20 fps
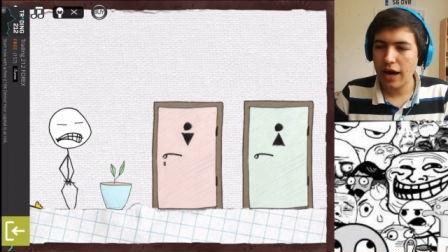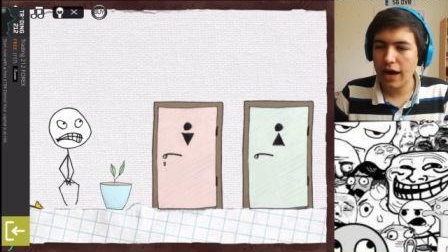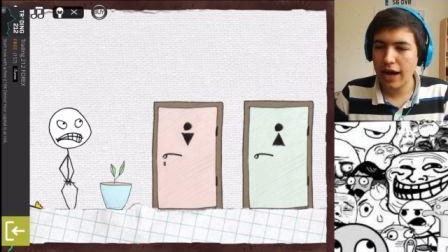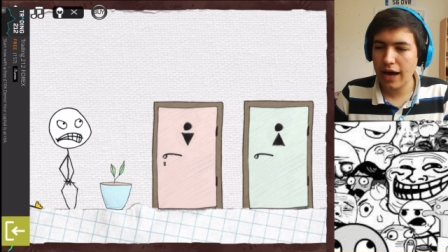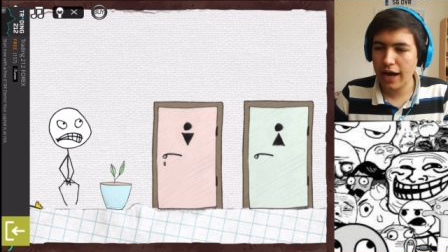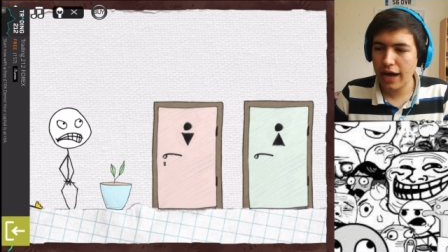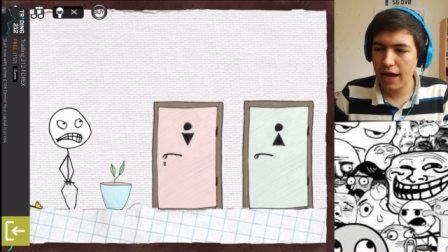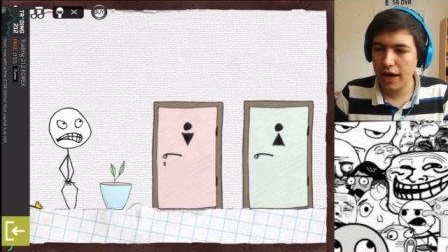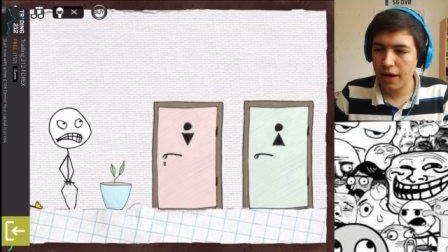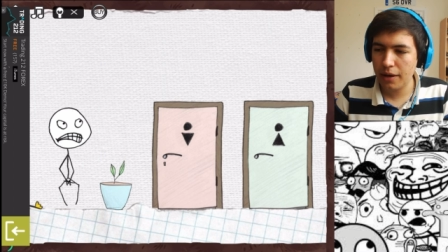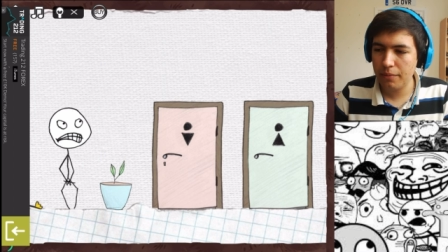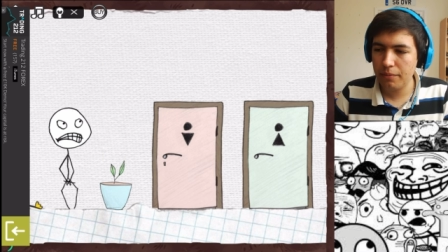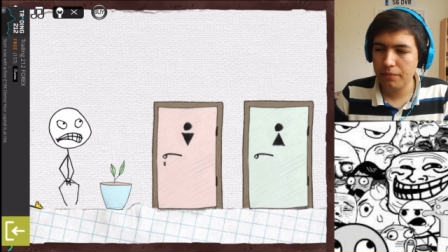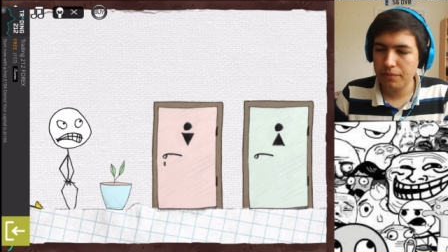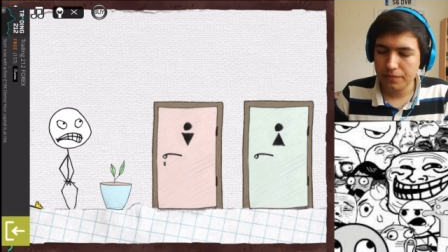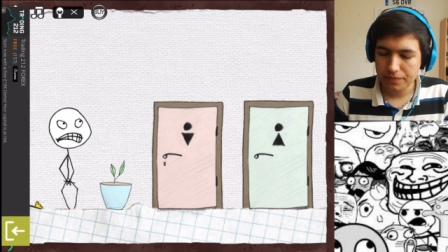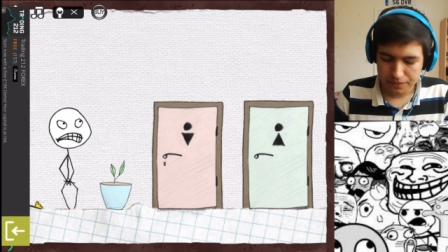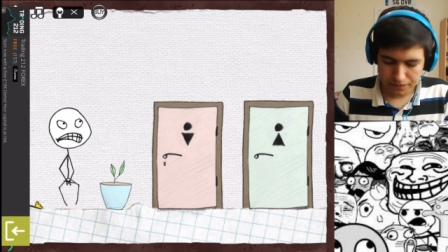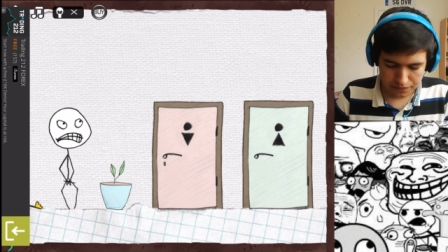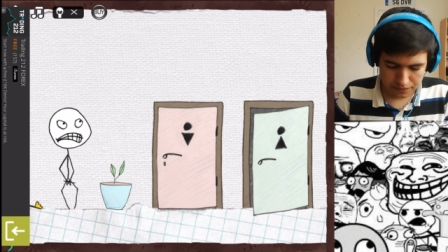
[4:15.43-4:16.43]

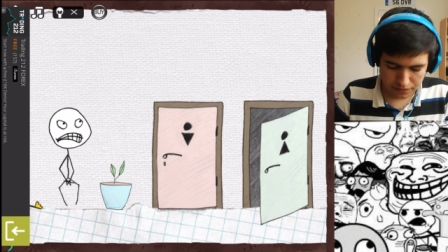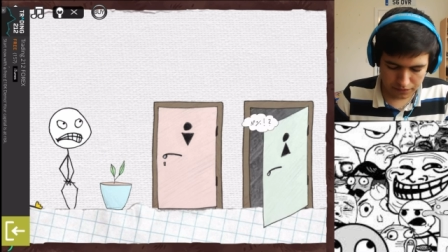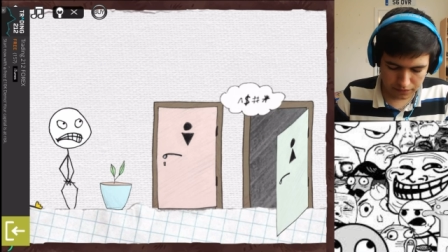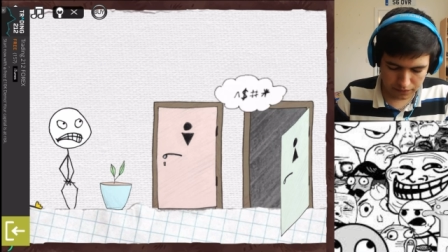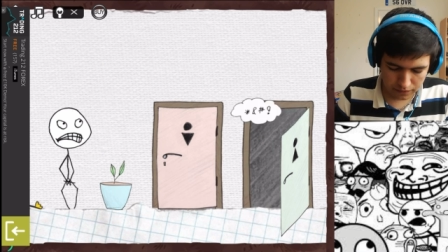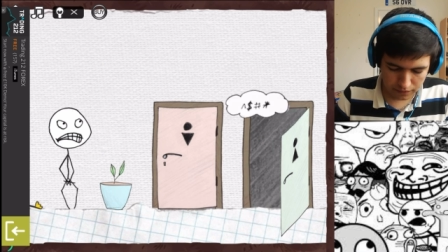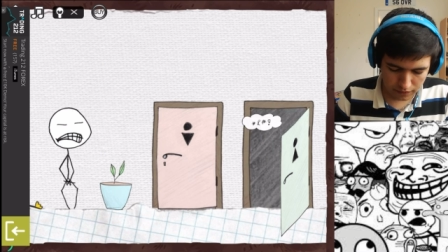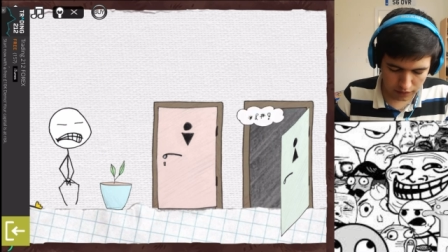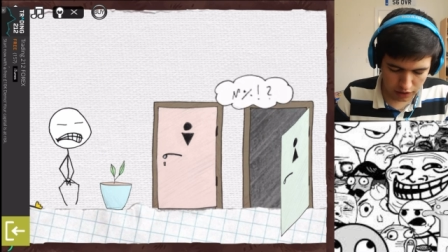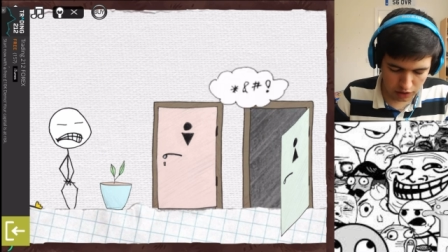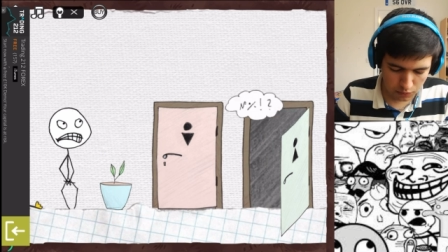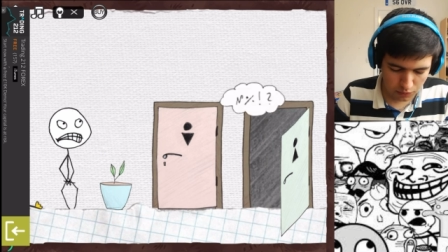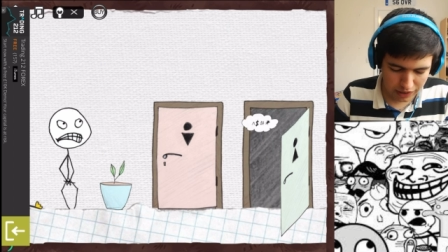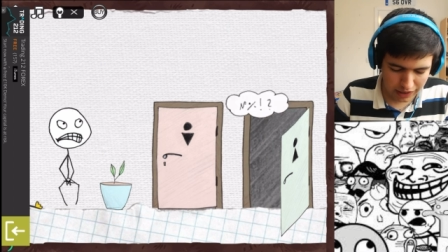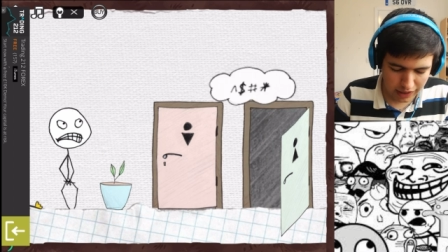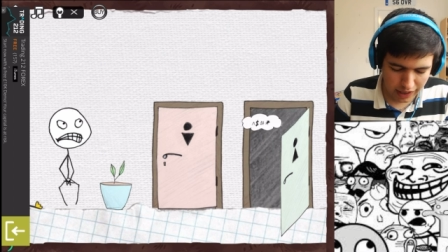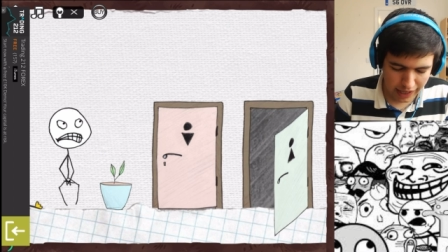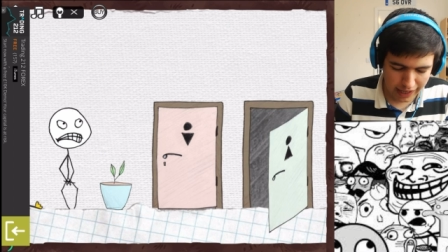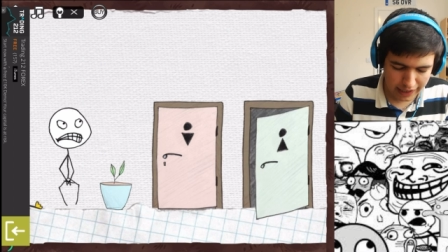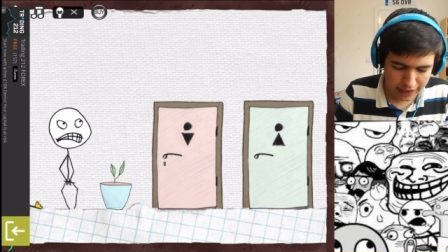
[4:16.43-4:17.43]
Um, can
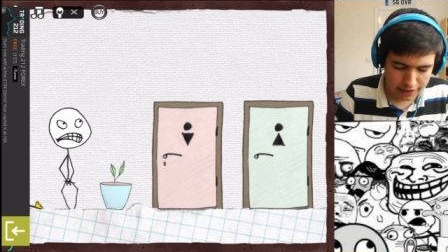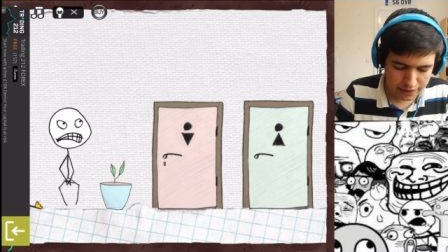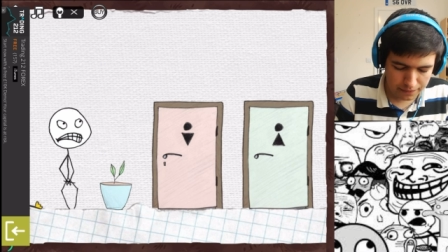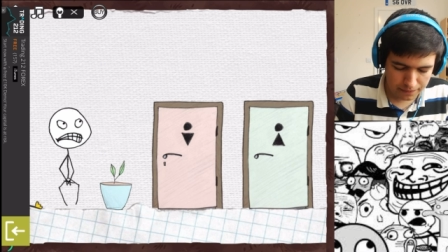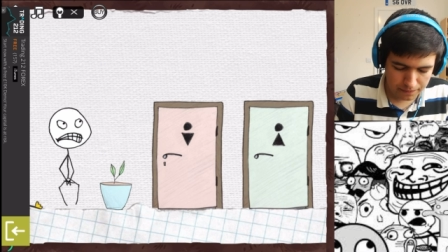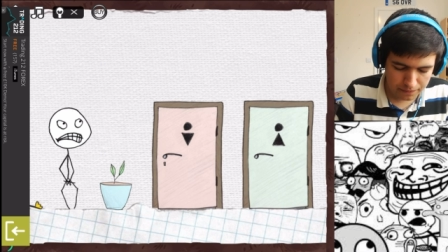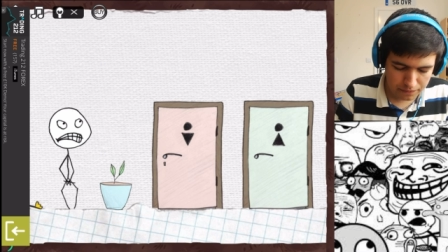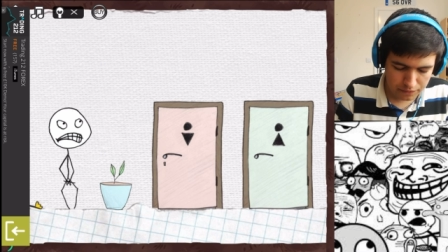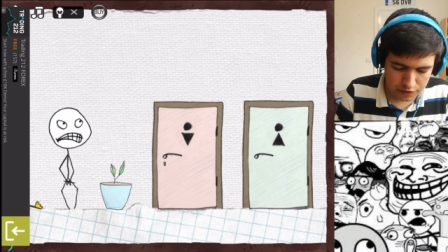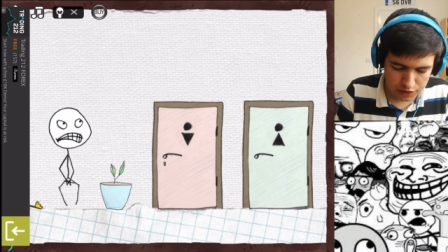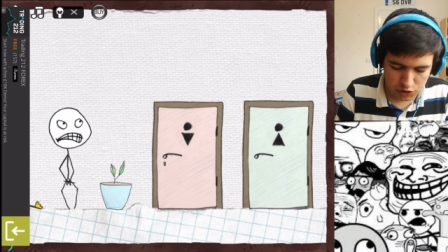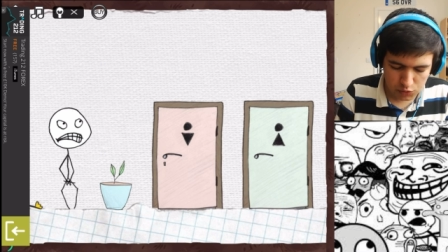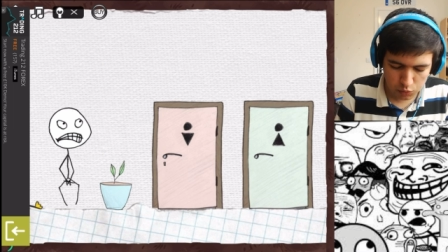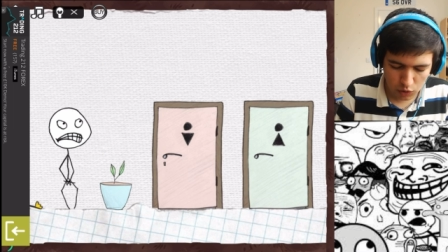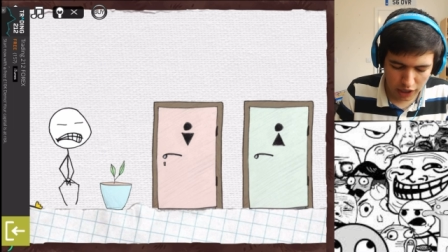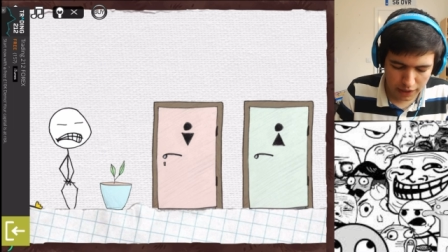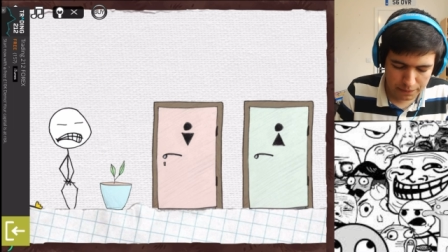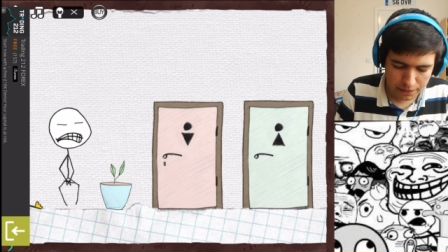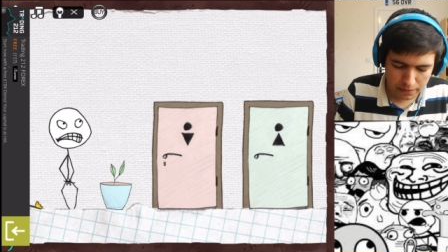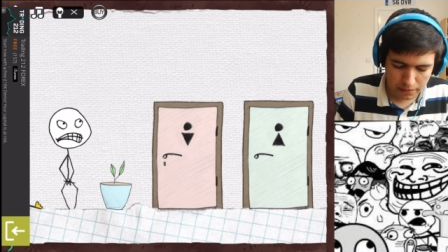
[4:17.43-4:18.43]
we, like
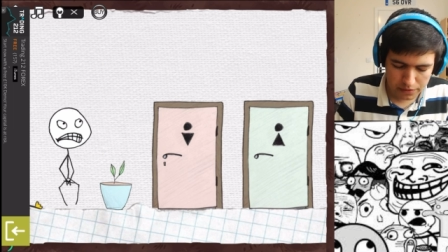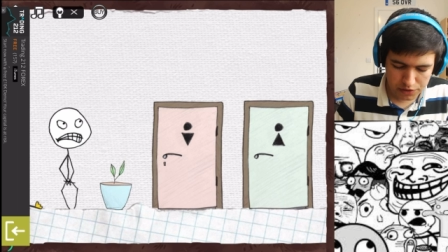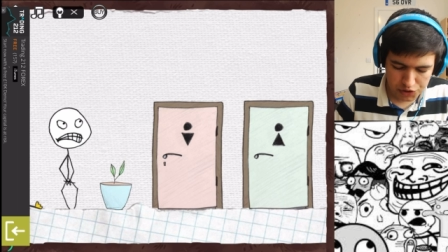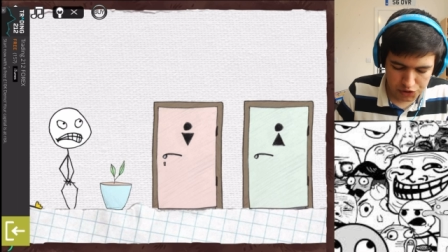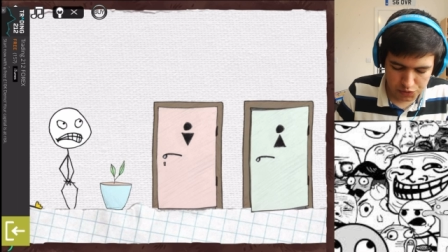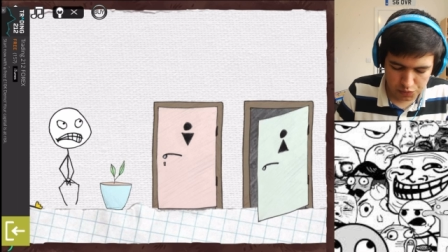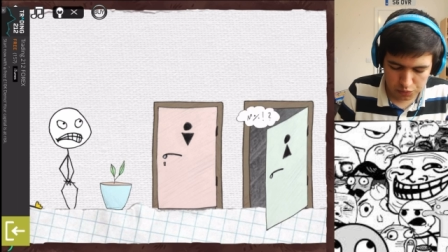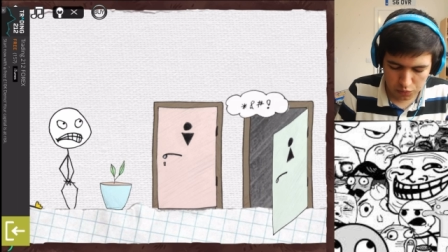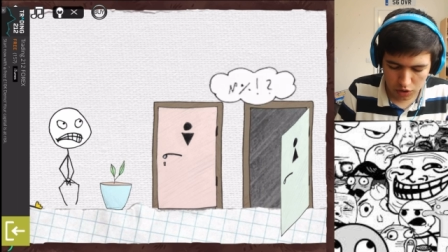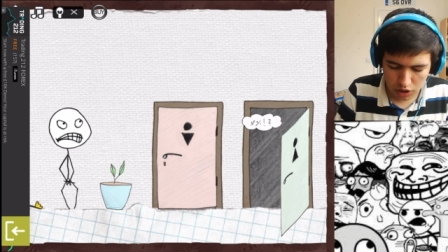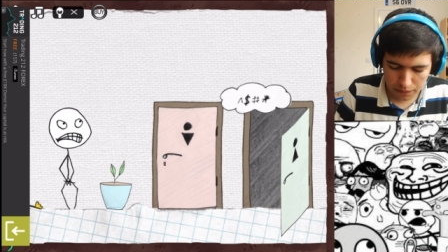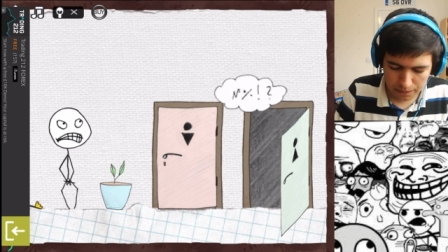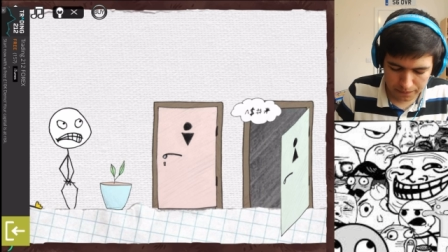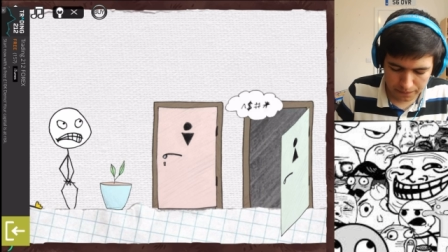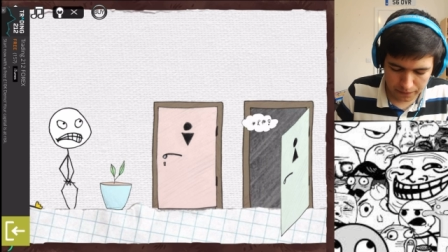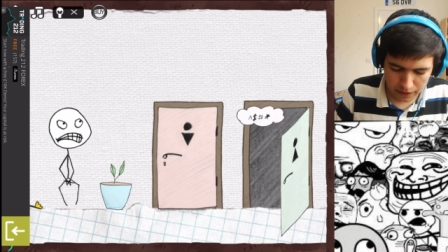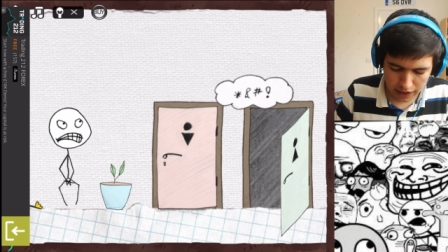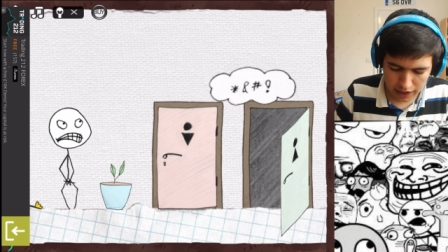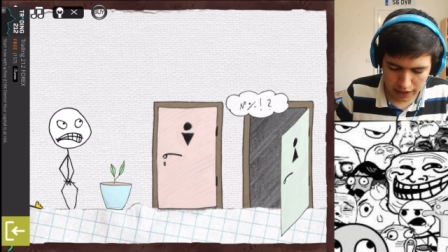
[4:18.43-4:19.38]
swipe him and swap.